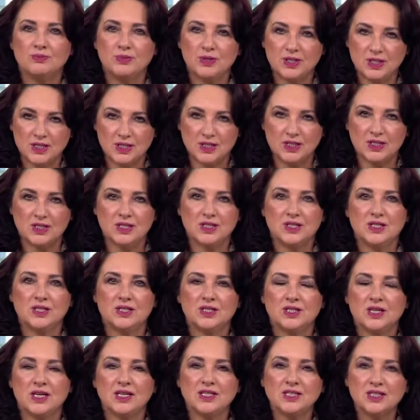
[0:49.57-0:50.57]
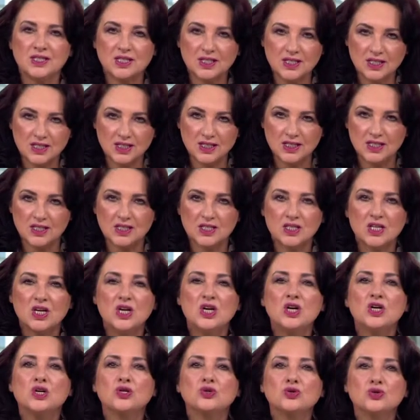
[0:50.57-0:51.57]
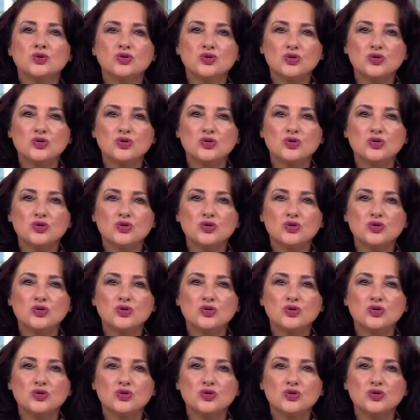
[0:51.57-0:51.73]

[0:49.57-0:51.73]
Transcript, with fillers: businesses, and cities to